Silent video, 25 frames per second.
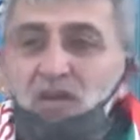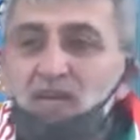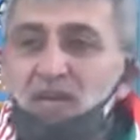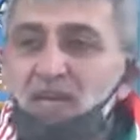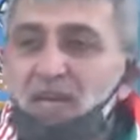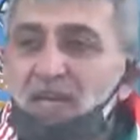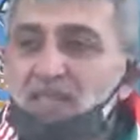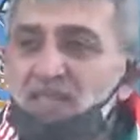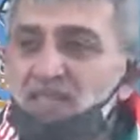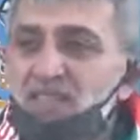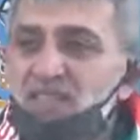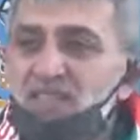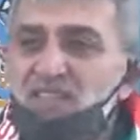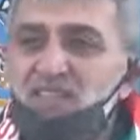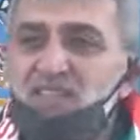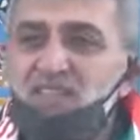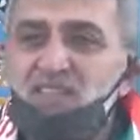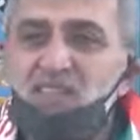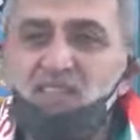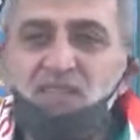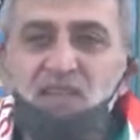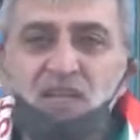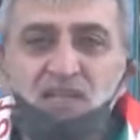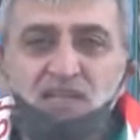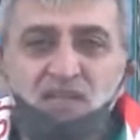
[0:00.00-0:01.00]
address is
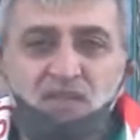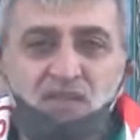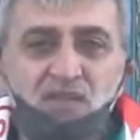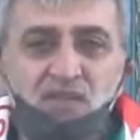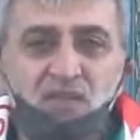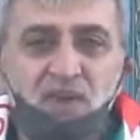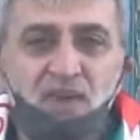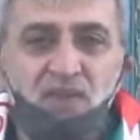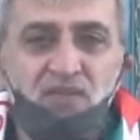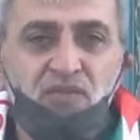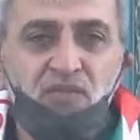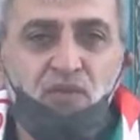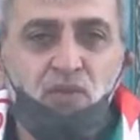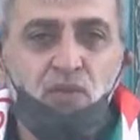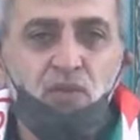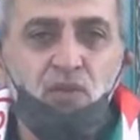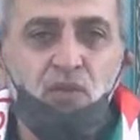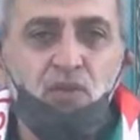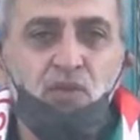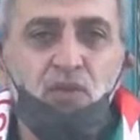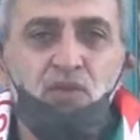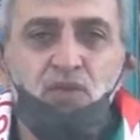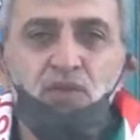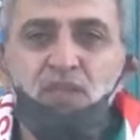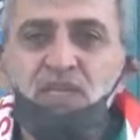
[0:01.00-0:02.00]
in 95 Ruth
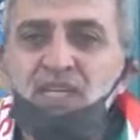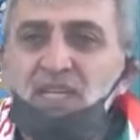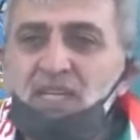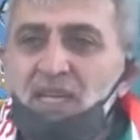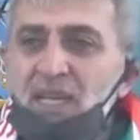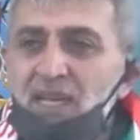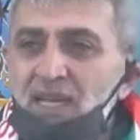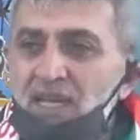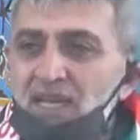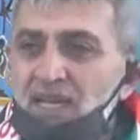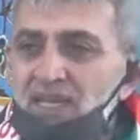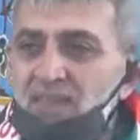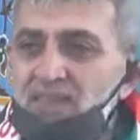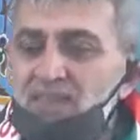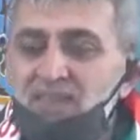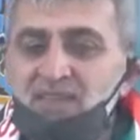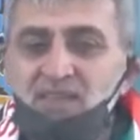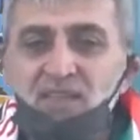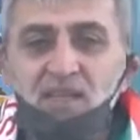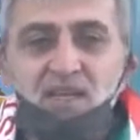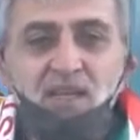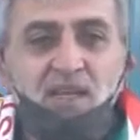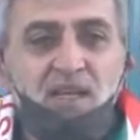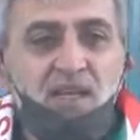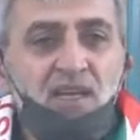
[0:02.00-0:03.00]
Road in Rylands.
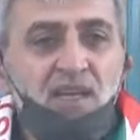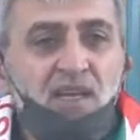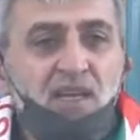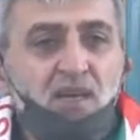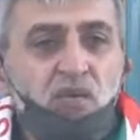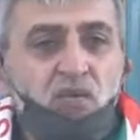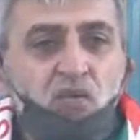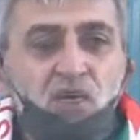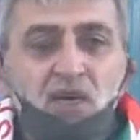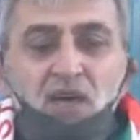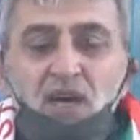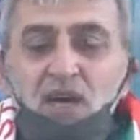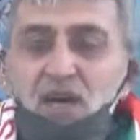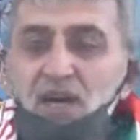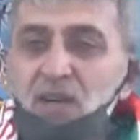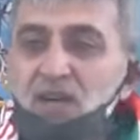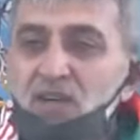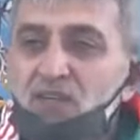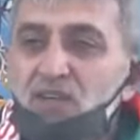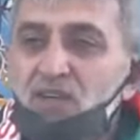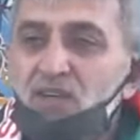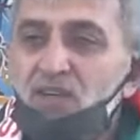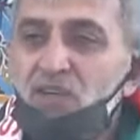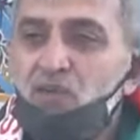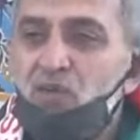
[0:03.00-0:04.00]
We are
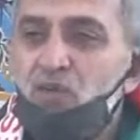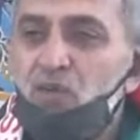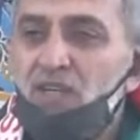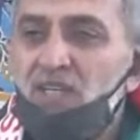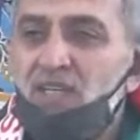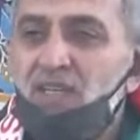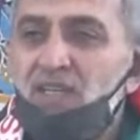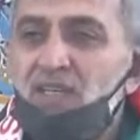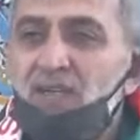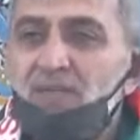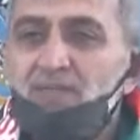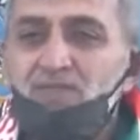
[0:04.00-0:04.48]
everywhere.